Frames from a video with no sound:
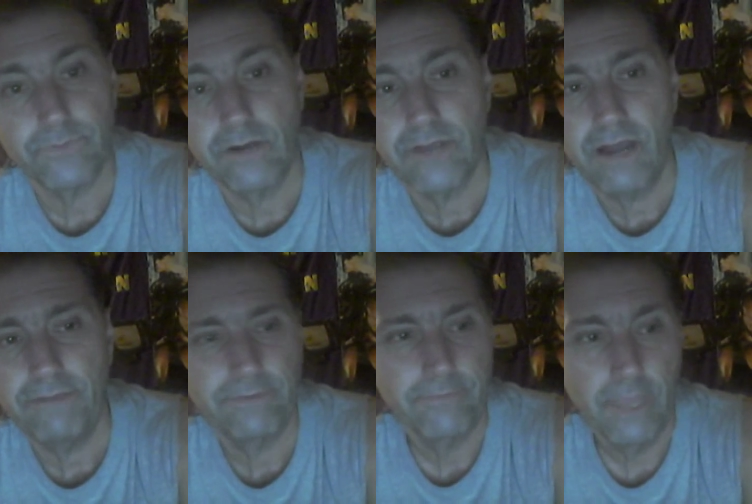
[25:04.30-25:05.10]
walks
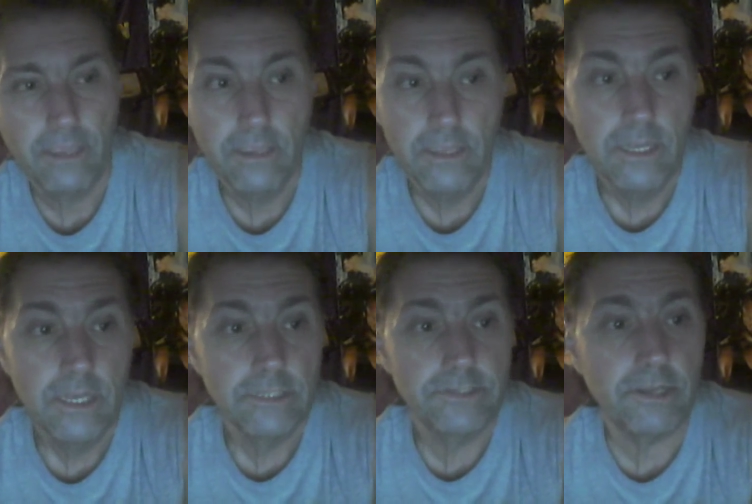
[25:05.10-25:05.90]
off.
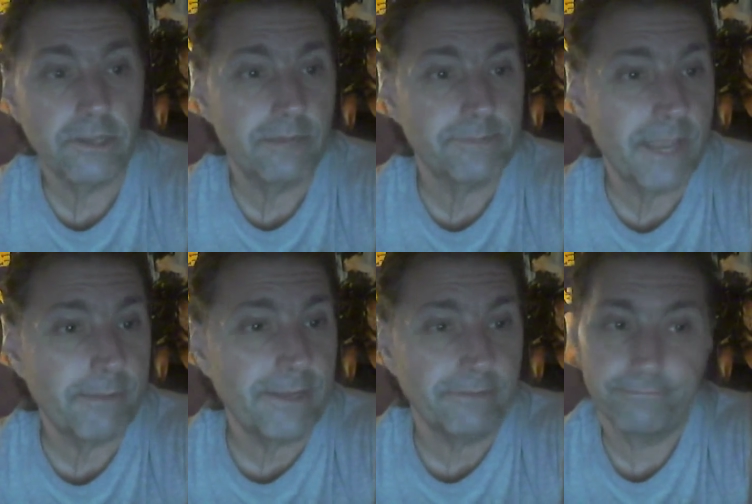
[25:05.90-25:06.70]
Still to come
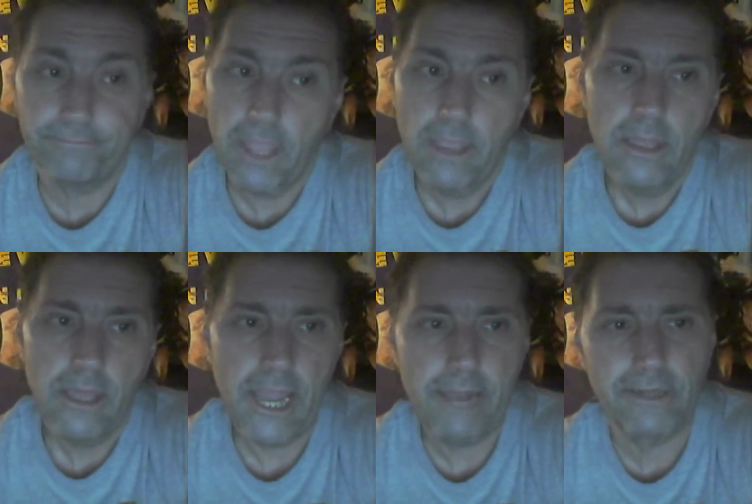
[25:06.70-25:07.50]
segment,
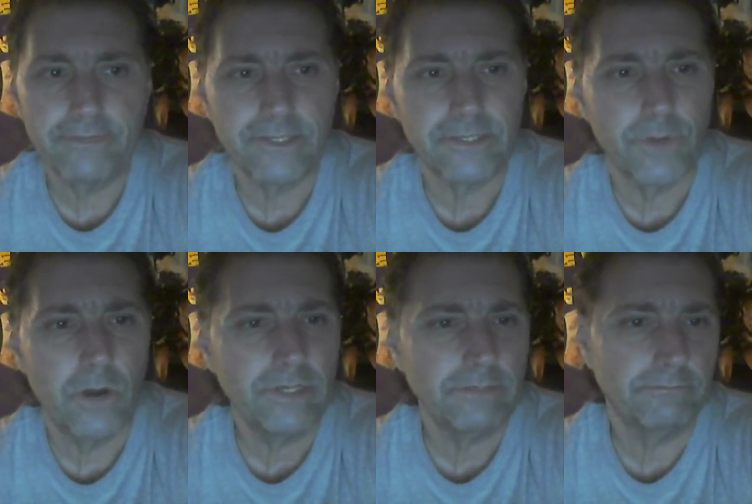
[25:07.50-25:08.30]
Ambrose versus
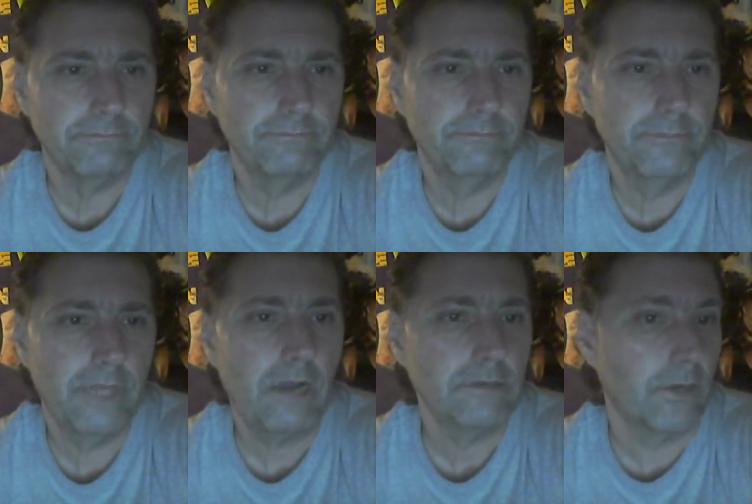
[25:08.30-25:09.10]
Rowan.
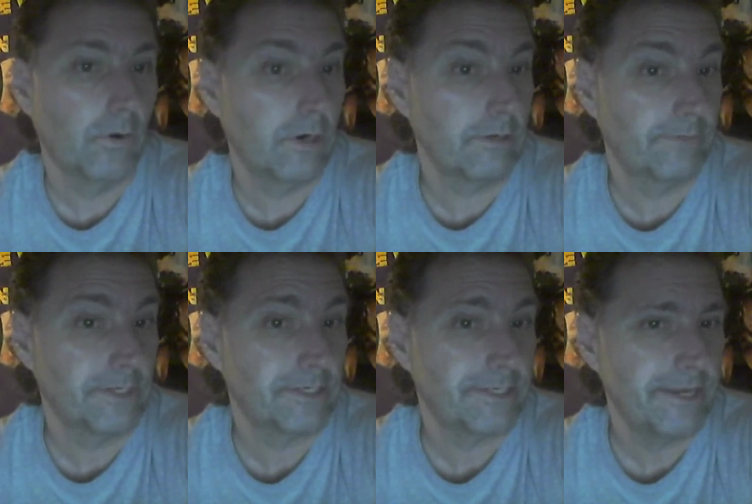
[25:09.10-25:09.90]
Also Orton
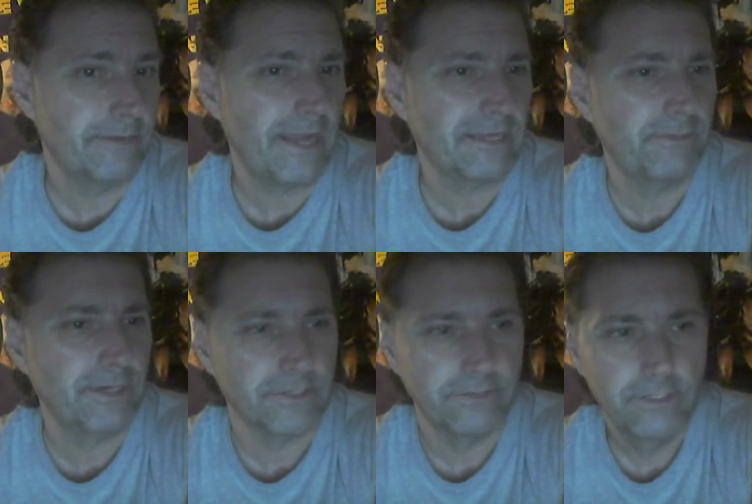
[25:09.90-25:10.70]
versus Slater back to
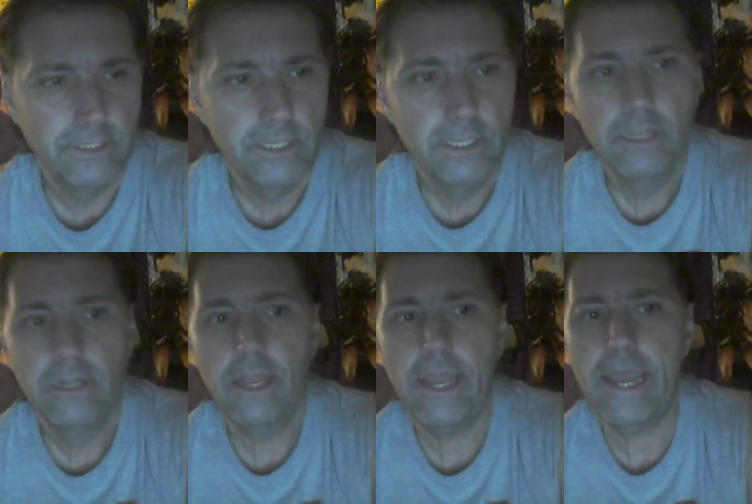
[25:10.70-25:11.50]
commercial.
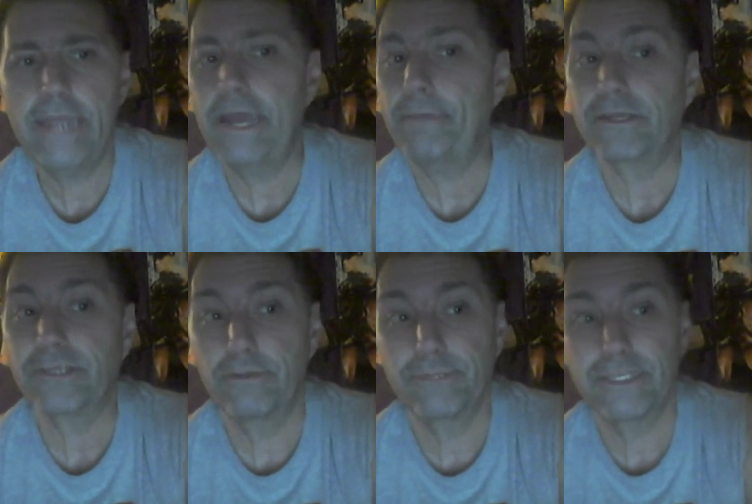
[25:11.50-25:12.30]
And that matchup,